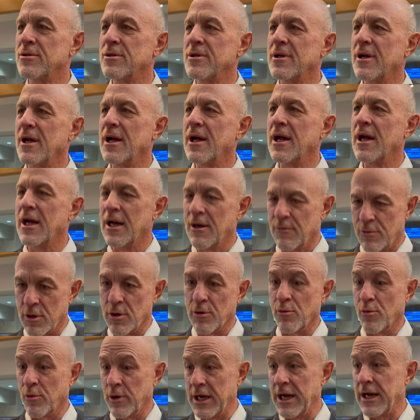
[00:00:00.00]

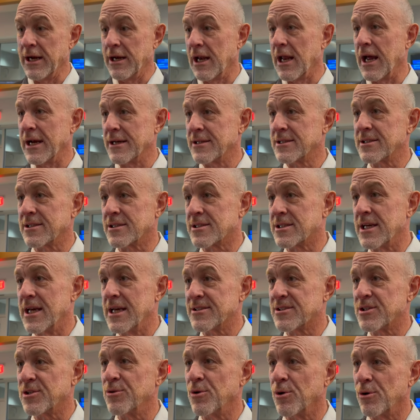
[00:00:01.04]
Uh, we had a lot of
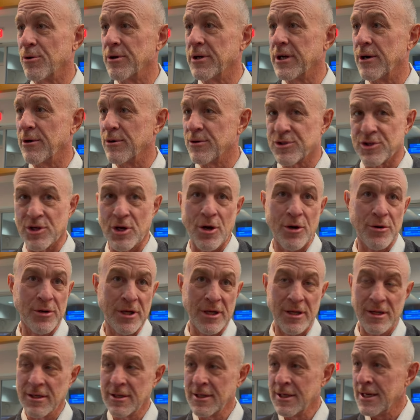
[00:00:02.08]
success at Northern
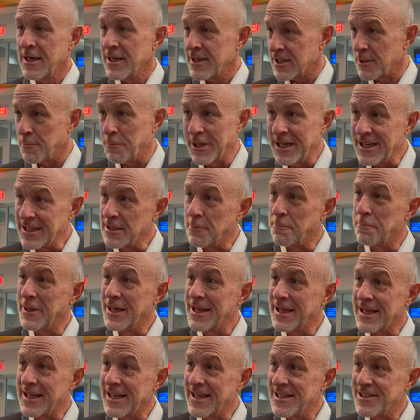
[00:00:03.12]
Arizona. To be in the Big
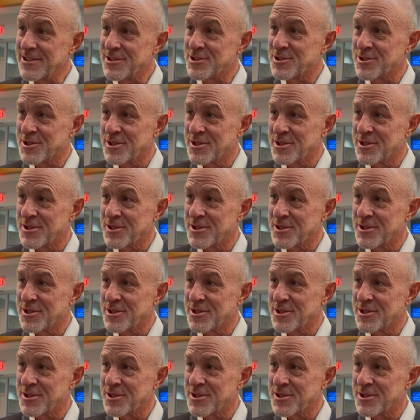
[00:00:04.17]
East,